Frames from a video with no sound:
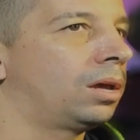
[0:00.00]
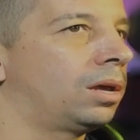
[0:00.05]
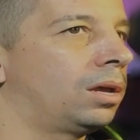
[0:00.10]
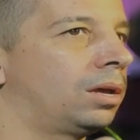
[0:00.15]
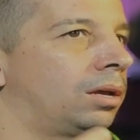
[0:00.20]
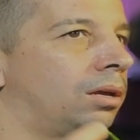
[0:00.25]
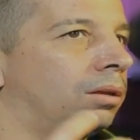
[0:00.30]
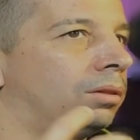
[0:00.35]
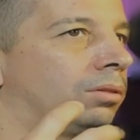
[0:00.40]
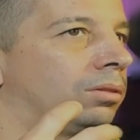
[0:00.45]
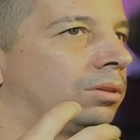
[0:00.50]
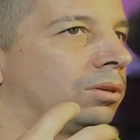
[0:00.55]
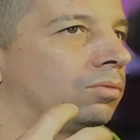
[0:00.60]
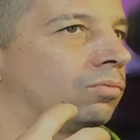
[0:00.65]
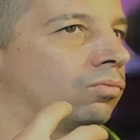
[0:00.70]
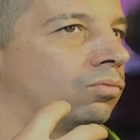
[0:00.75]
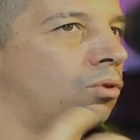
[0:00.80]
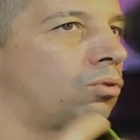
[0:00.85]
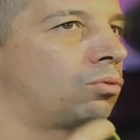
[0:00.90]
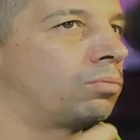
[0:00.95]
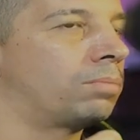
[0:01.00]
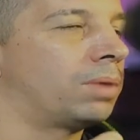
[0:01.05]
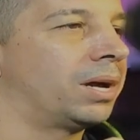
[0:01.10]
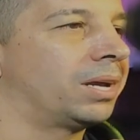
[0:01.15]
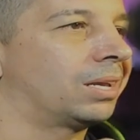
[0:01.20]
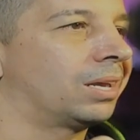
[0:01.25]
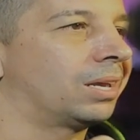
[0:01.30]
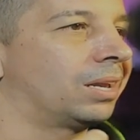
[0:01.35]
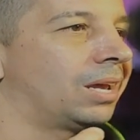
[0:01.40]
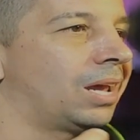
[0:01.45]
and the Rode
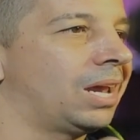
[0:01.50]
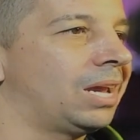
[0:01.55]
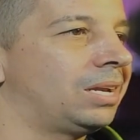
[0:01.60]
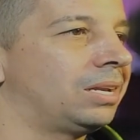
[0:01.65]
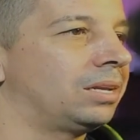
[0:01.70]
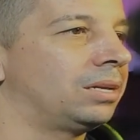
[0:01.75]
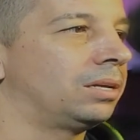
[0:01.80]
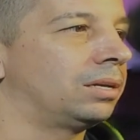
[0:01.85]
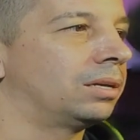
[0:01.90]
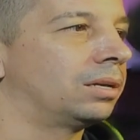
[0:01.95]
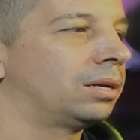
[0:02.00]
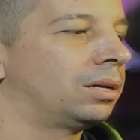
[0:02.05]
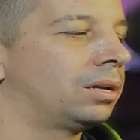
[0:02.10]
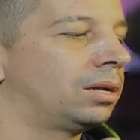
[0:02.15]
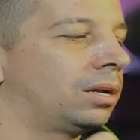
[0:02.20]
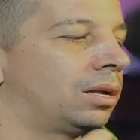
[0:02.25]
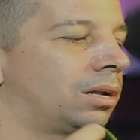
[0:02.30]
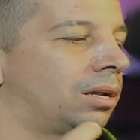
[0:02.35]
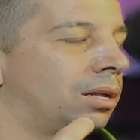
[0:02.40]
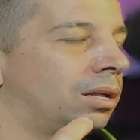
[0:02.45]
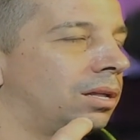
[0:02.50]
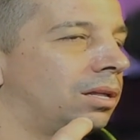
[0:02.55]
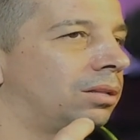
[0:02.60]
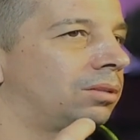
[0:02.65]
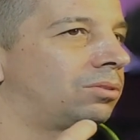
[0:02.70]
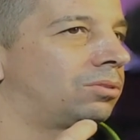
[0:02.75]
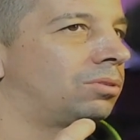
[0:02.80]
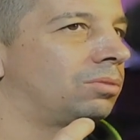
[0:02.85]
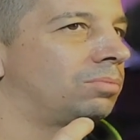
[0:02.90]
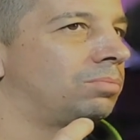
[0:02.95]
mic at 80,
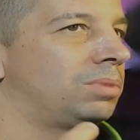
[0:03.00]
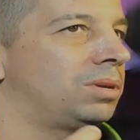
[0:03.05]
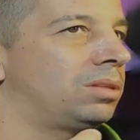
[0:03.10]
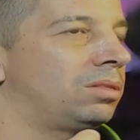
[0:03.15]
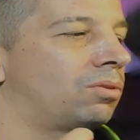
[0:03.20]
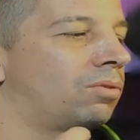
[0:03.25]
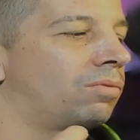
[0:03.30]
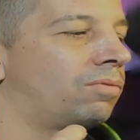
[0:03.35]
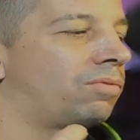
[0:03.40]
to me their